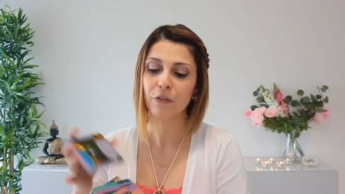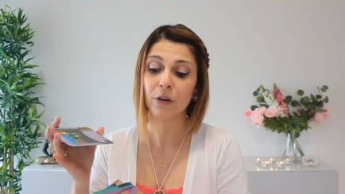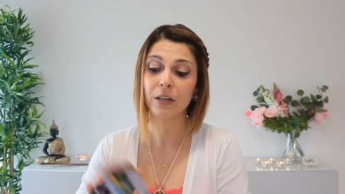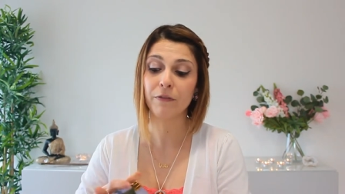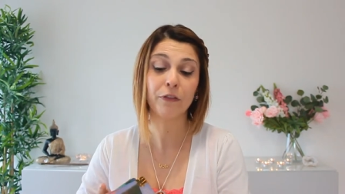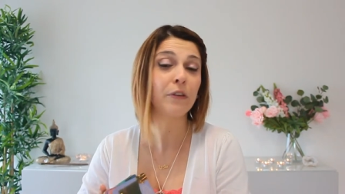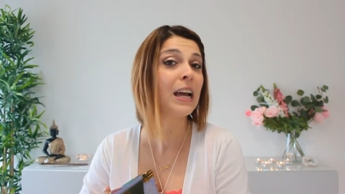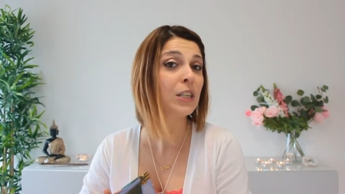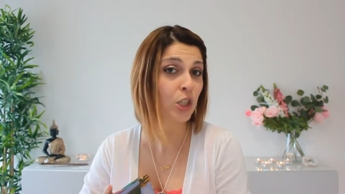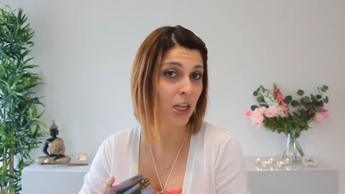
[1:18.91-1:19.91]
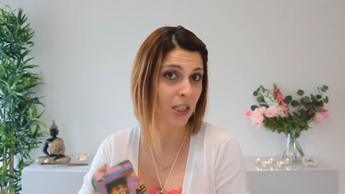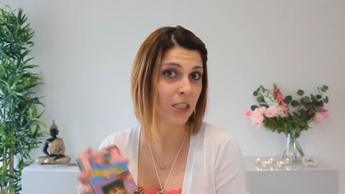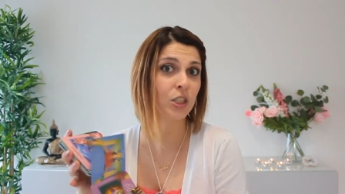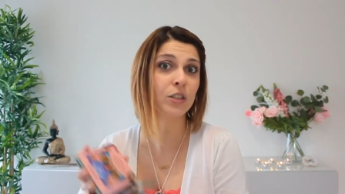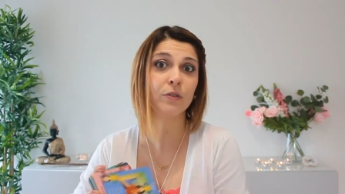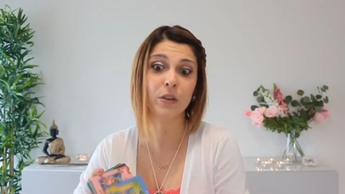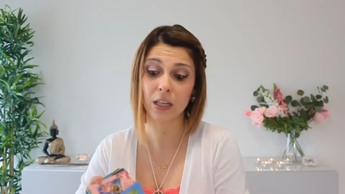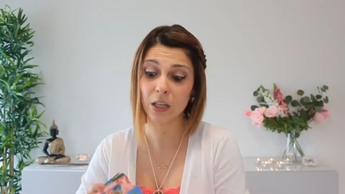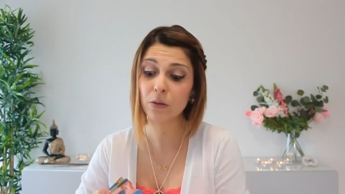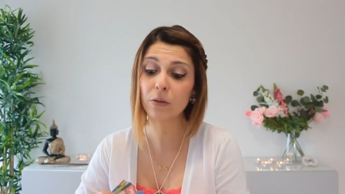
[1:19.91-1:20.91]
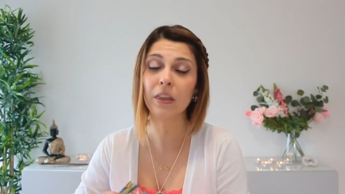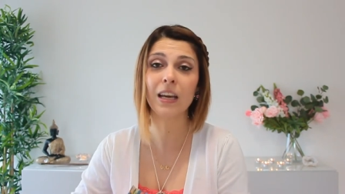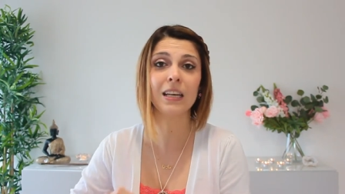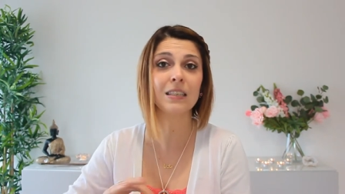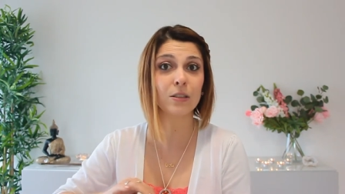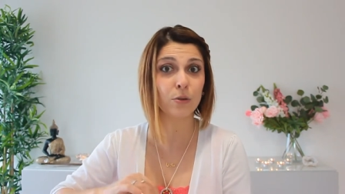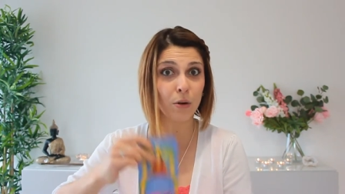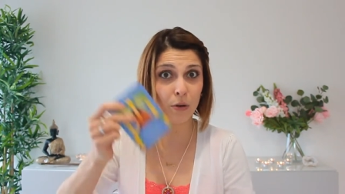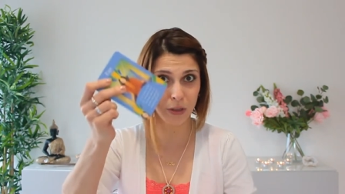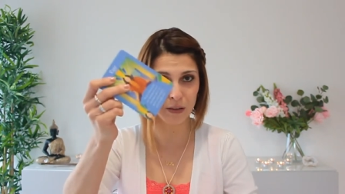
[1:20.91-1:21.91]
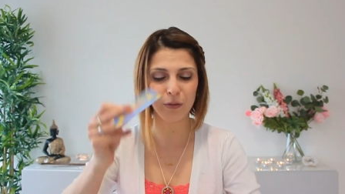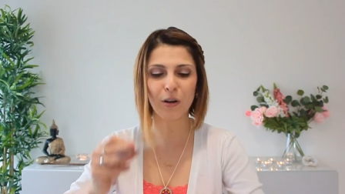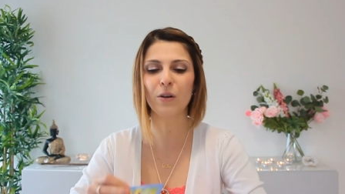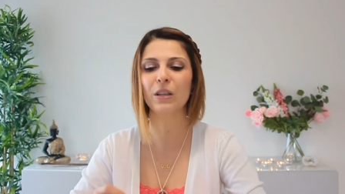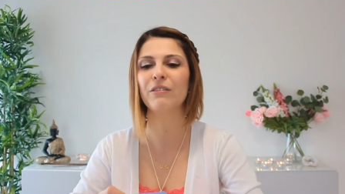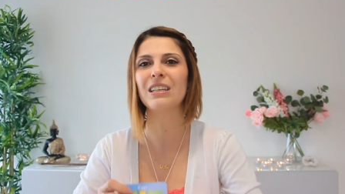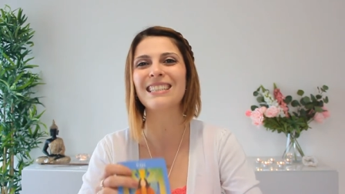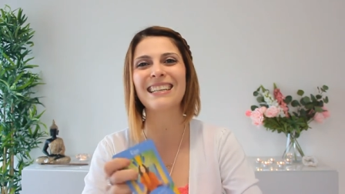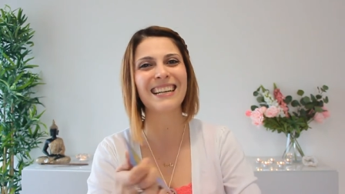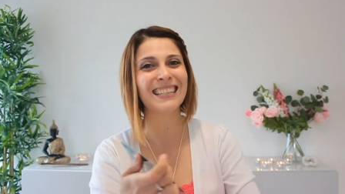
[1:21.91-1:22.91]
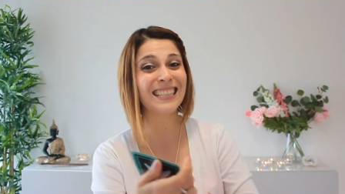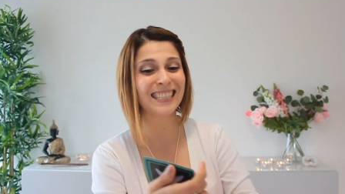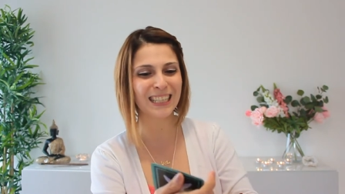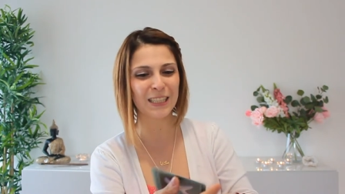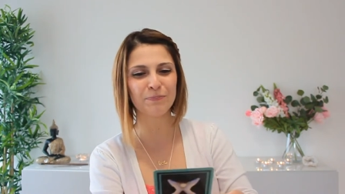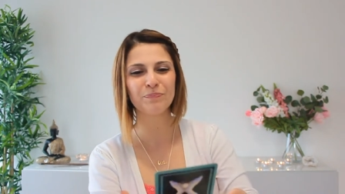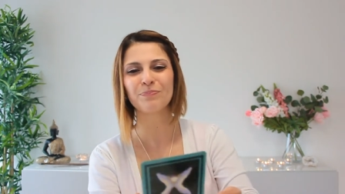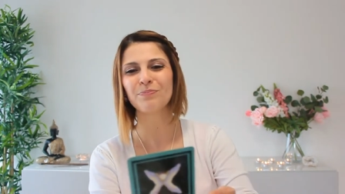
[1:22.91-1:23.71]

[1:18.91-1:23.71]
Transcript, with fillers: for fresh energy, for new things, growth for all of us. The card is here.